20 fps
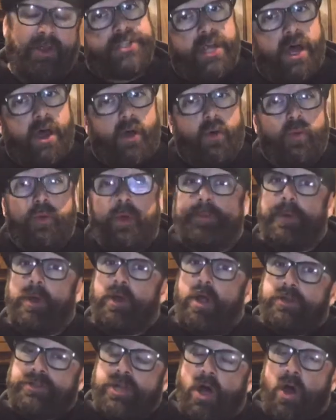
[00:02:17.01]
So, we
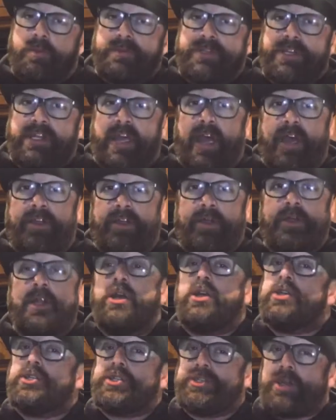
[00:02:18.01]
put our domes
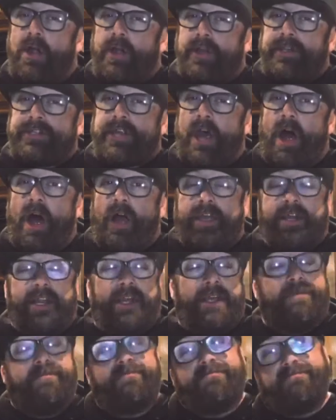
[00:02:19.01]
together, started talking
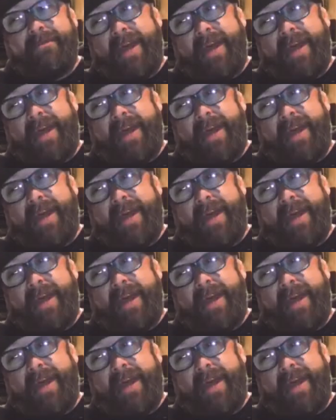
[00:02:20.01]
it